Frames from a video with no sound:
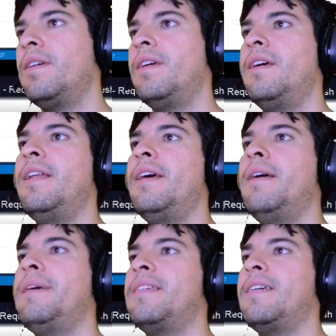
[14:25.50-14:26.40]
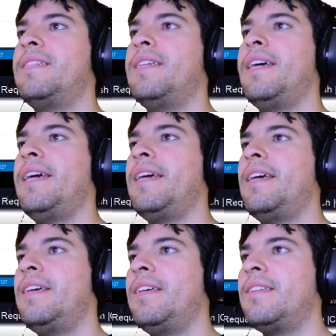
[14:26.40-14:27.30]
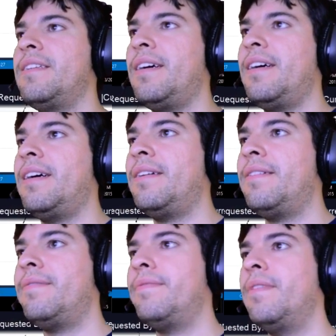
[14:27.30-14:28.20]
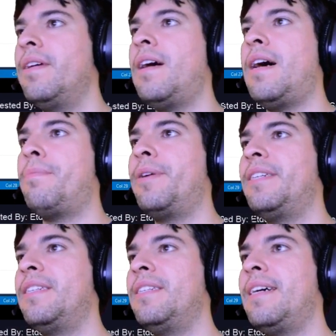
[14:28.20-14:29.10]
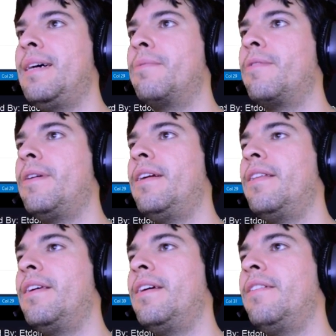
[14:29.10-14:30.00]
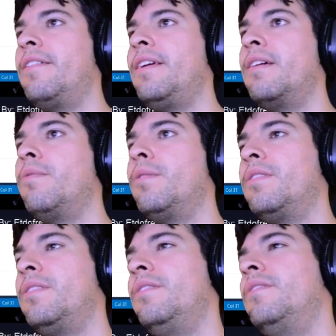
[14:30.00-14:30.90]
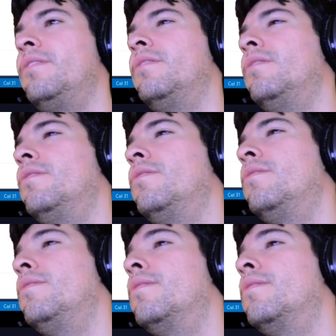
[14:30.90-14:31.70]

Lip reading: And then basically I say, hey, is operation time greater than or equal to